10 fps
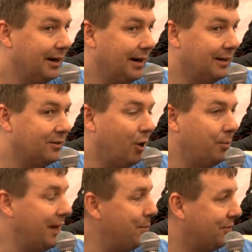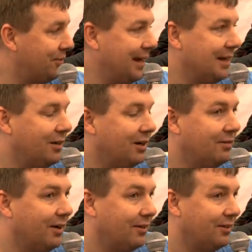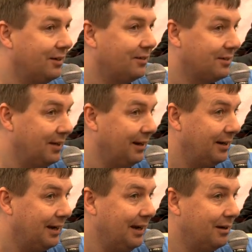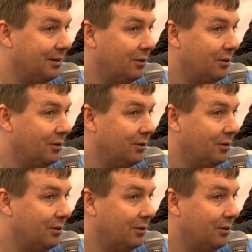In the top 10% they're only rising slightly,